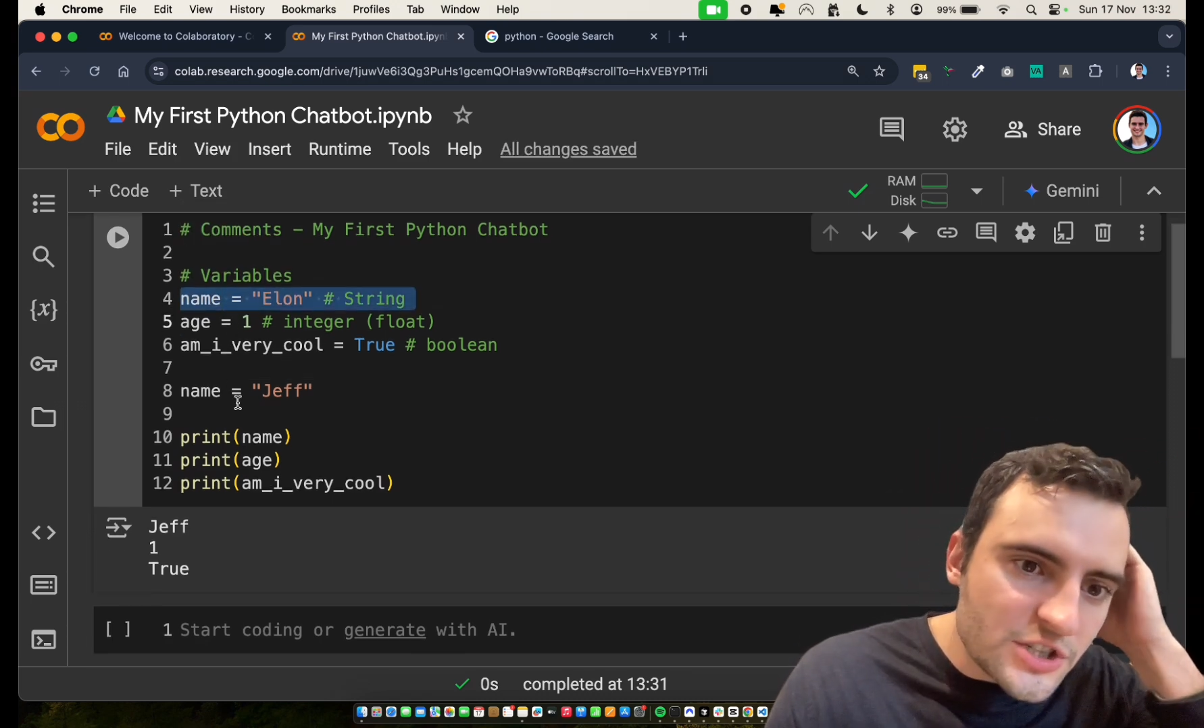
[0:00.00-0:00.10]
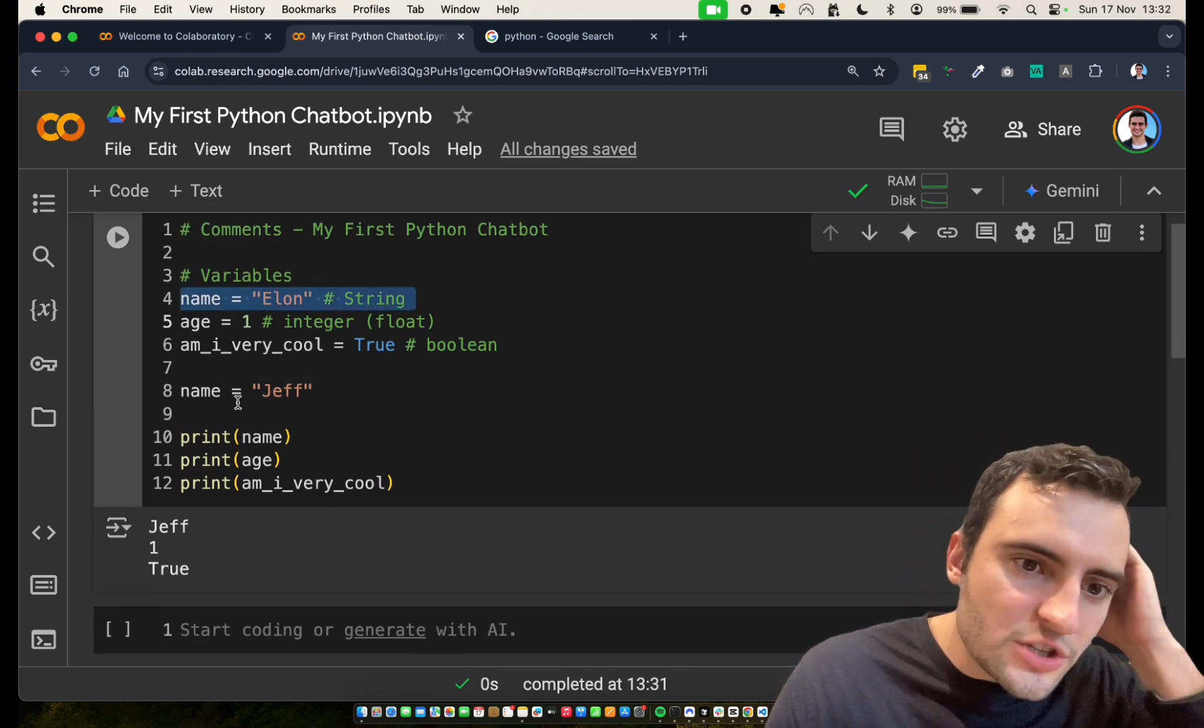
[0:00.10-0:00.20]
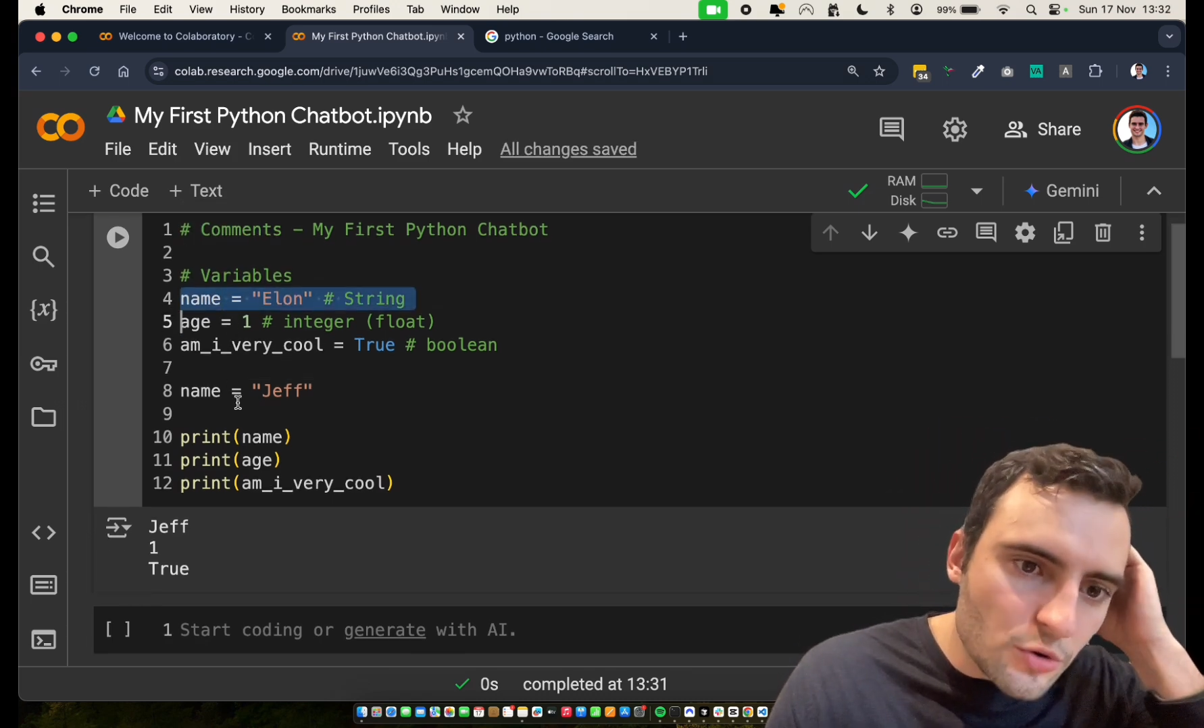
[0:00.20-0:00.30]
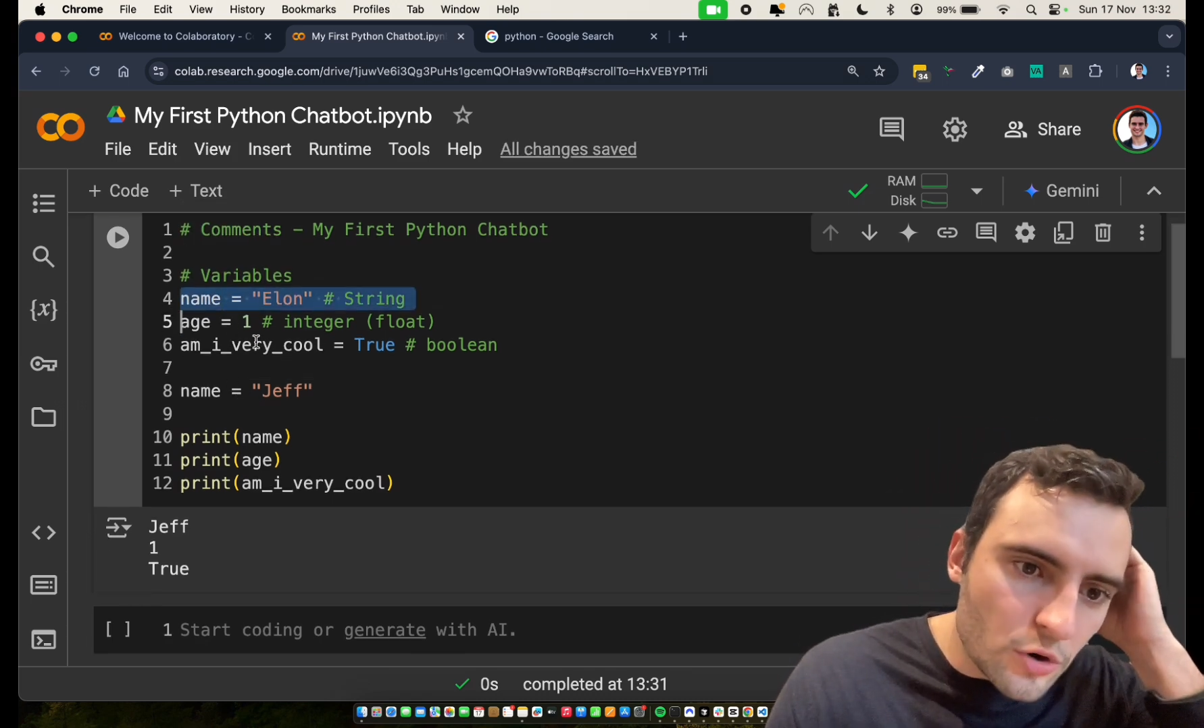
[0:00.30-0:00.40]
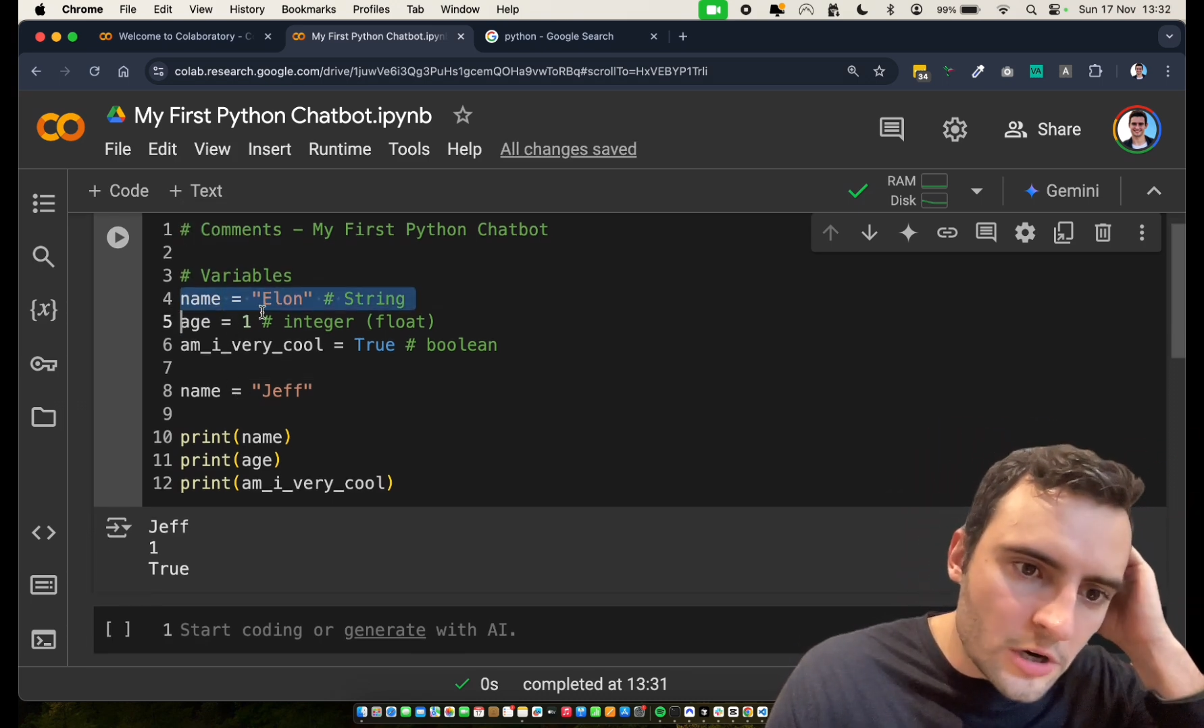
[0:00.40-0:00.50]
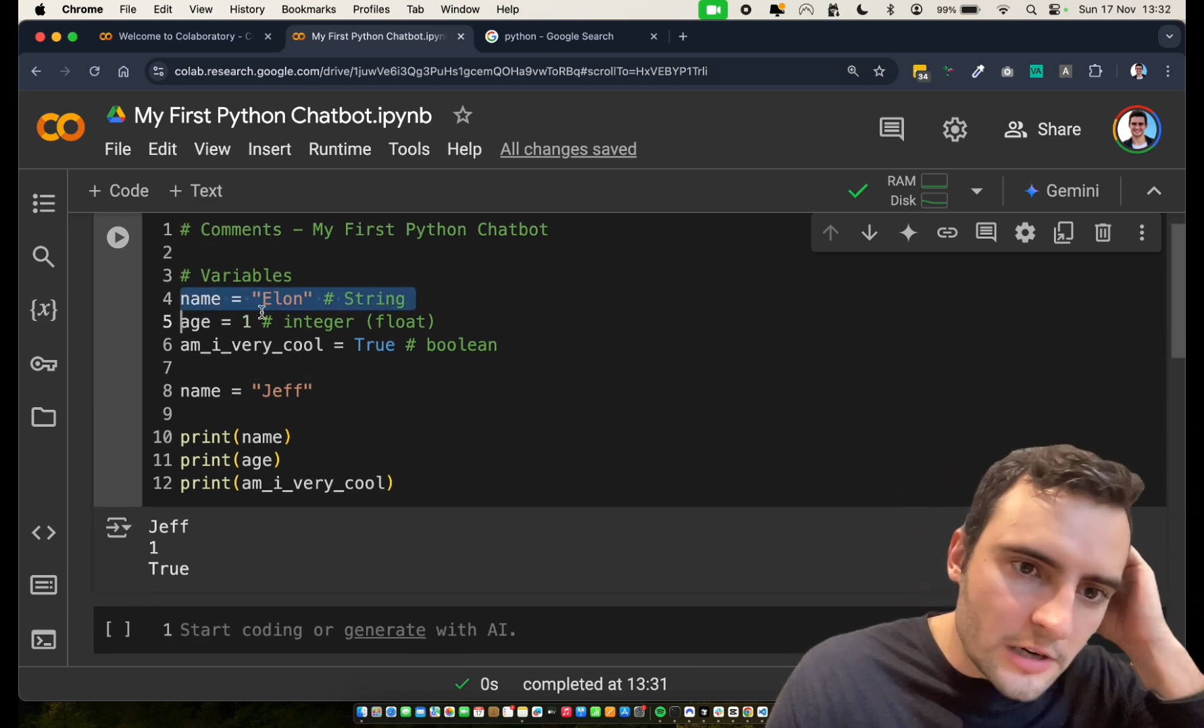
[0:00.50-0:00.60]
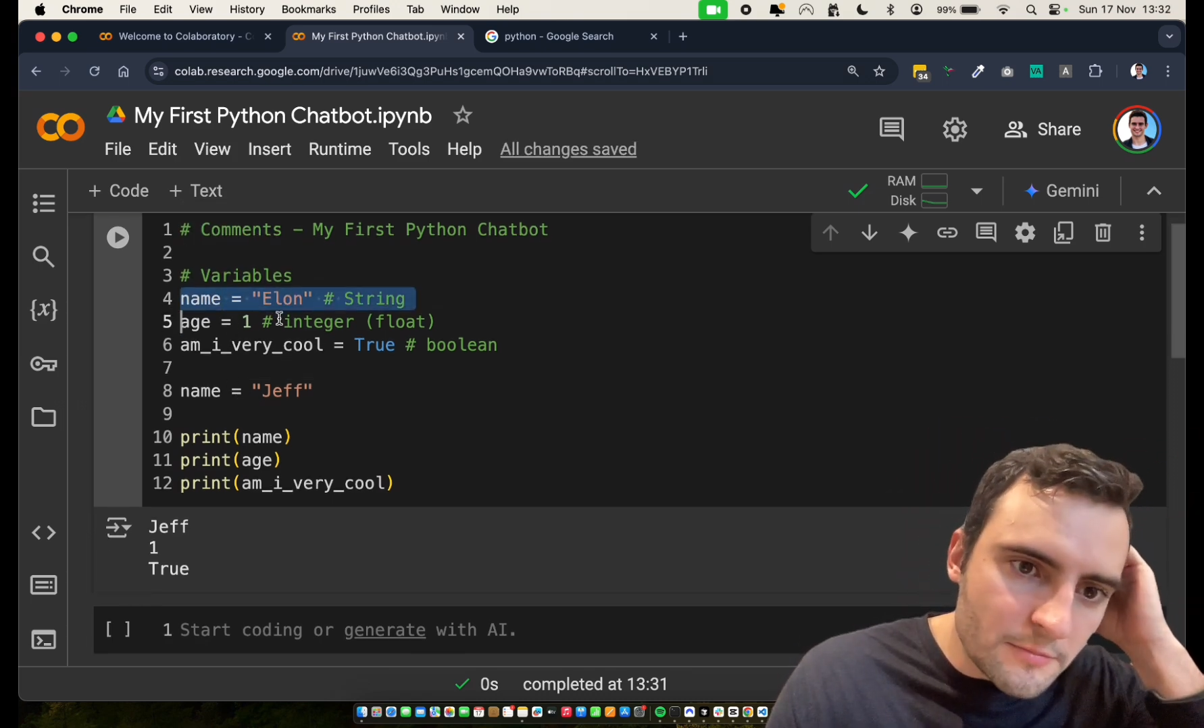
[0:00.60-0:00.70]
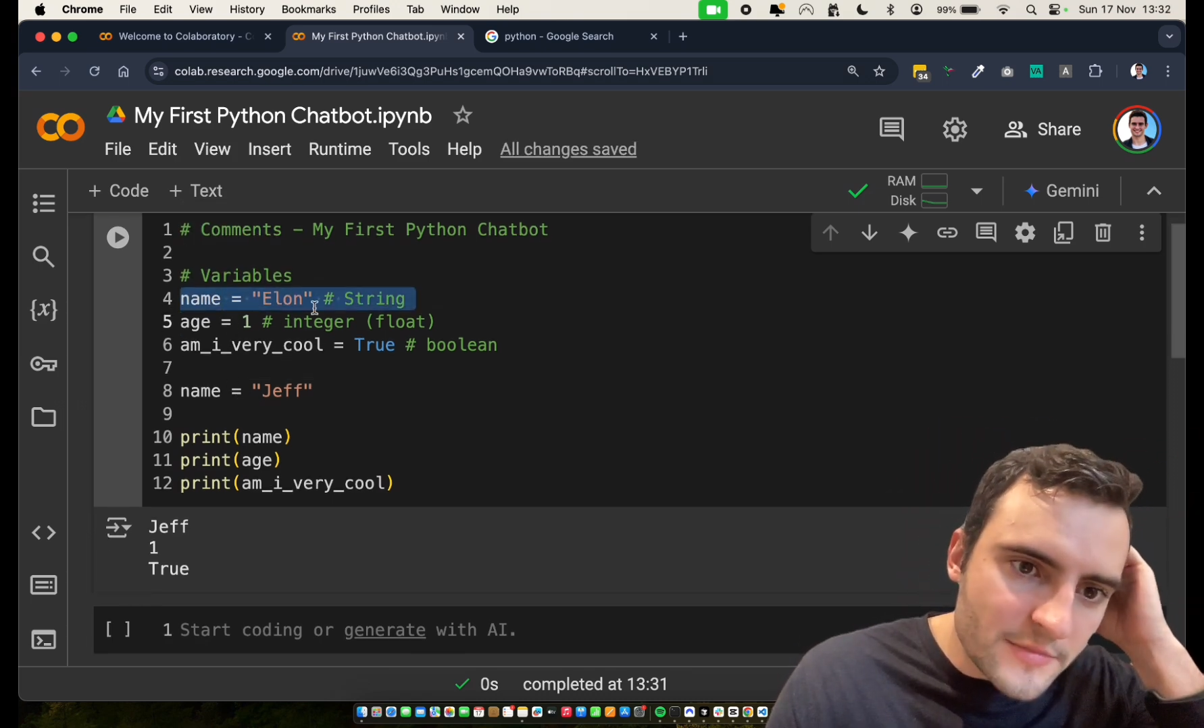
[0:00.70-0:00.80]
store